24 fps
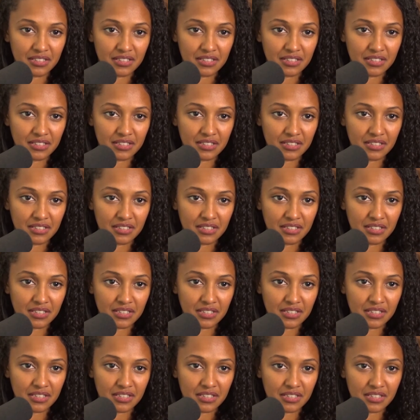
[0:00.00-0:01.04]

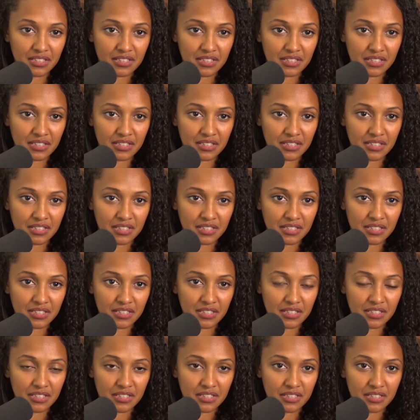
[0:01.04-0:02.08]

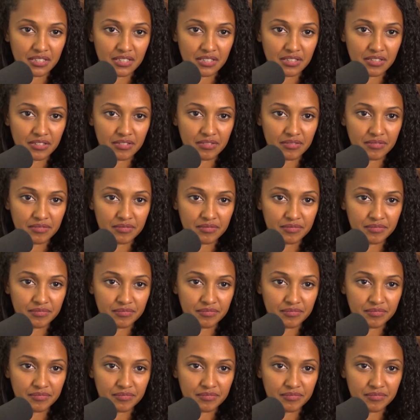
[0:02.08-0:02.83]
(not speaking)